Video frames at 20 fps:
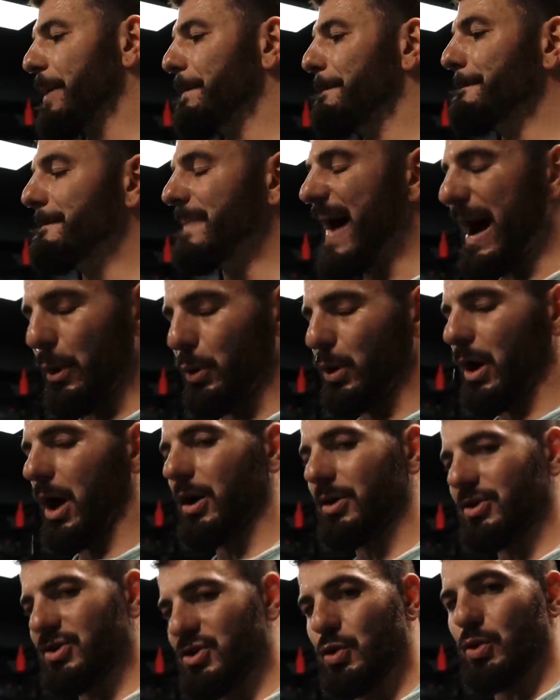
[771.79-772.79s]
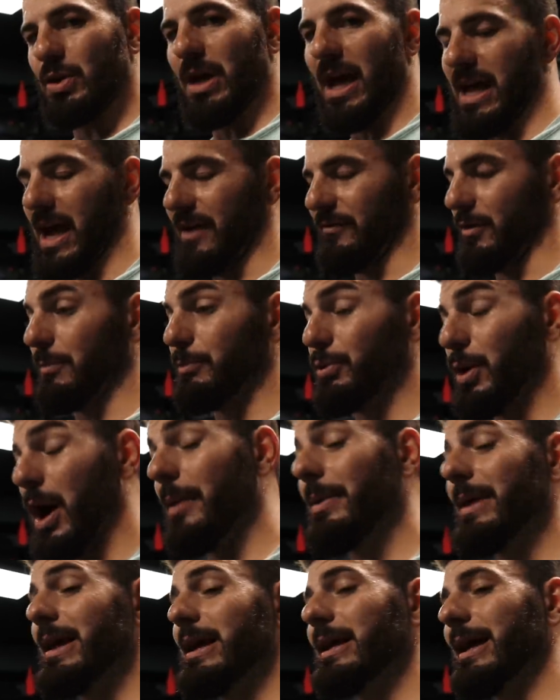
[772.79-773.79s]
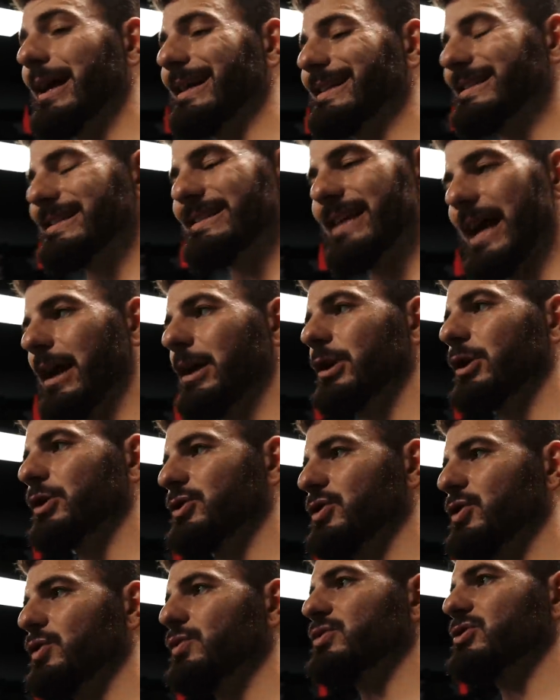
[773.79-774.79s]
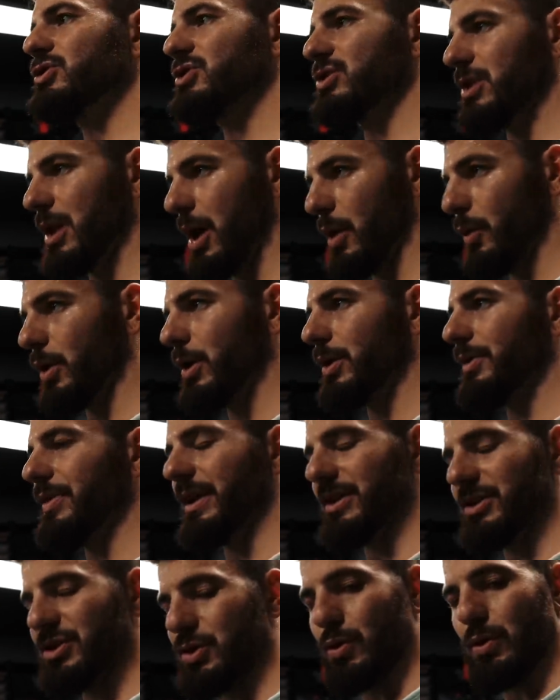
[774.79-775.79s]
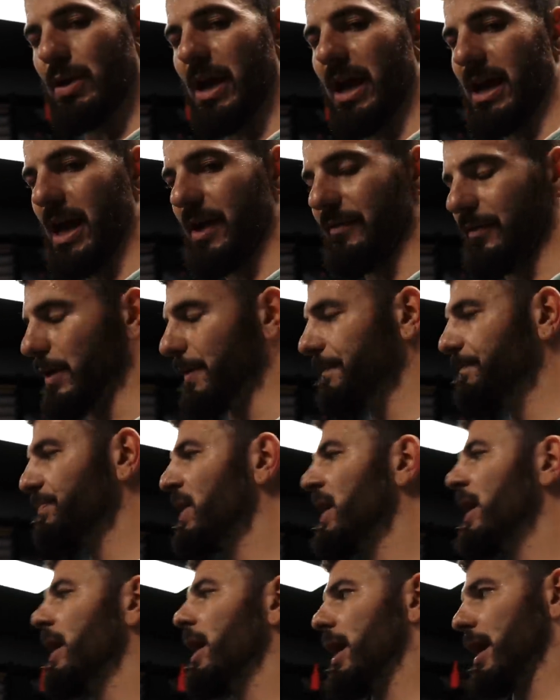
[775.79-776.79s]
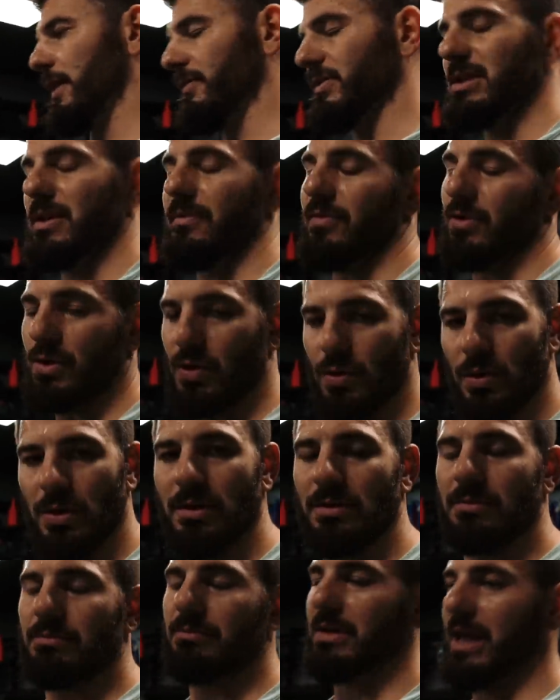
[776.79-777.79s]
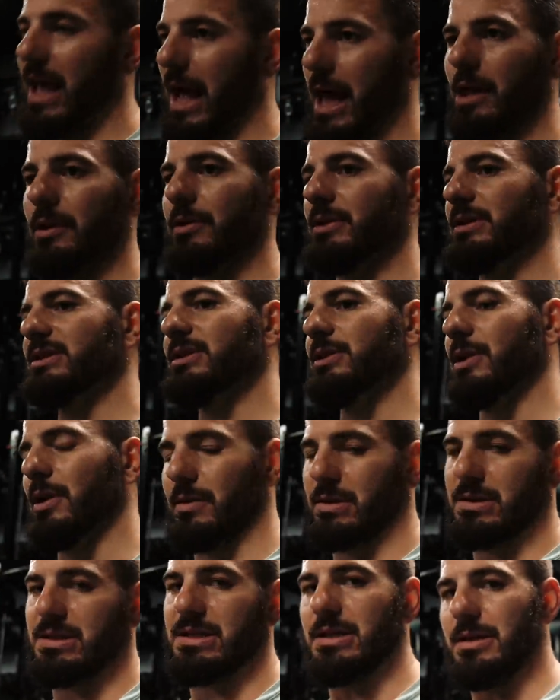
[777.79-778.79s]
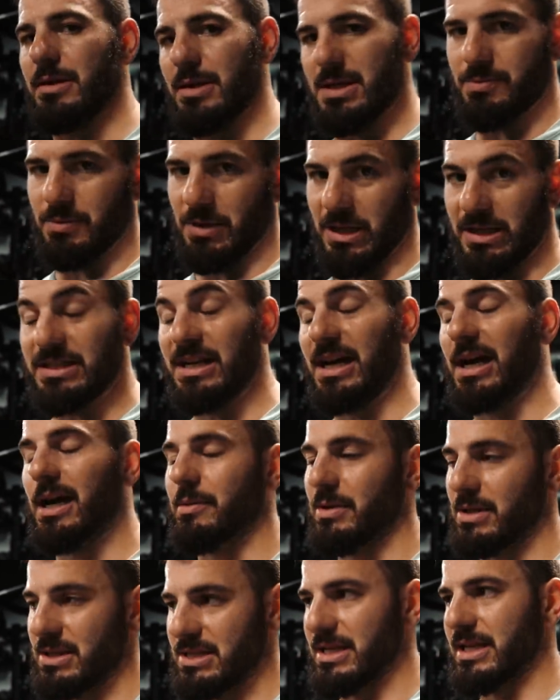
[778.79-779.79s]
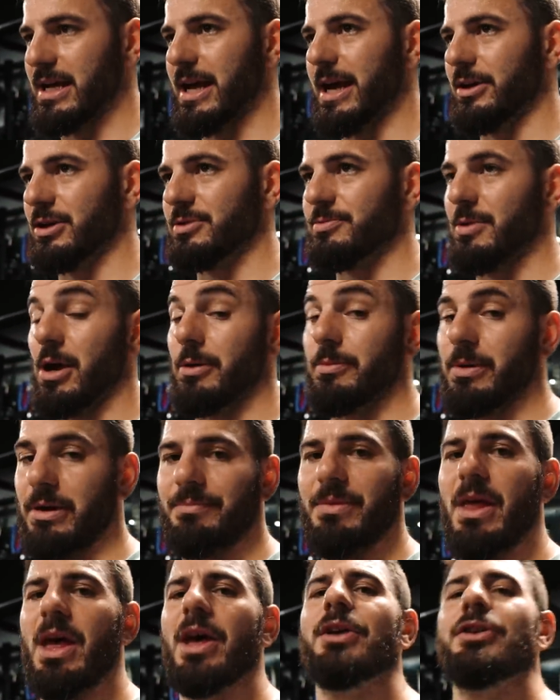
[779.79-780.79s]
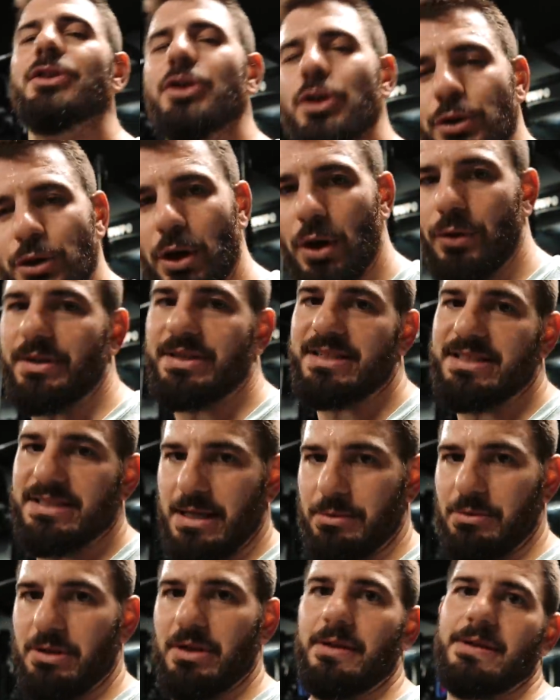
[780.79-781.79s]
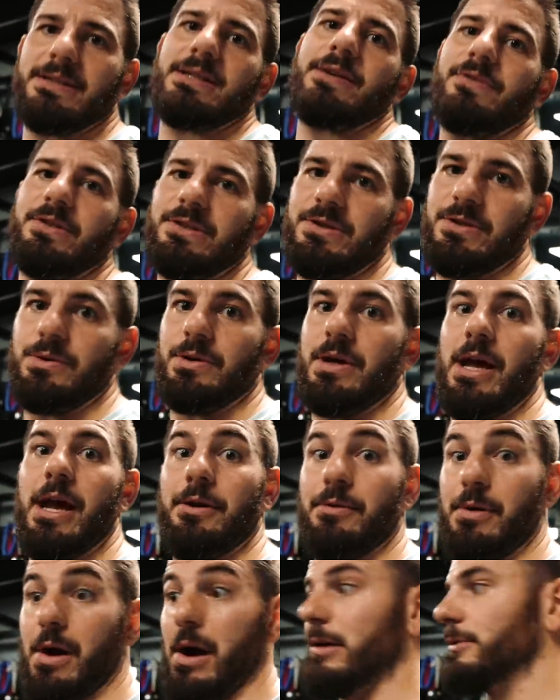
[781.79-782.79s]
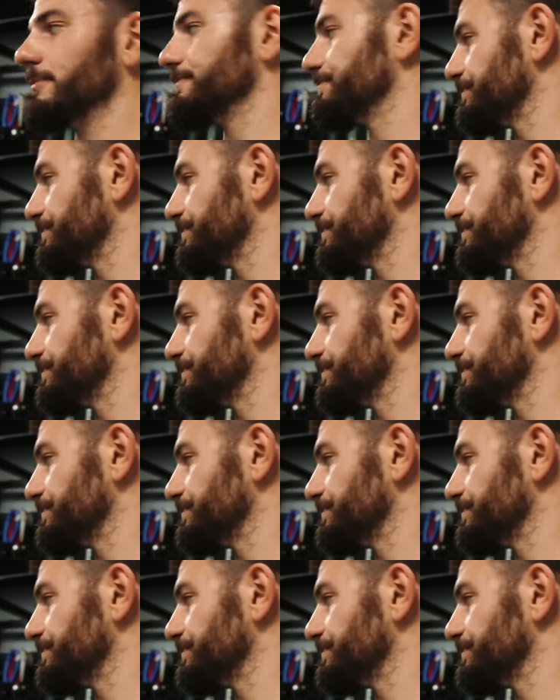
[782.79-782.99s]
about our 2K effort, probably a second or two slower than 2K effort. Obviously, if you're doing calories, you don't see your split time, you see calories per hour, but you know the stimulus of a 2K row.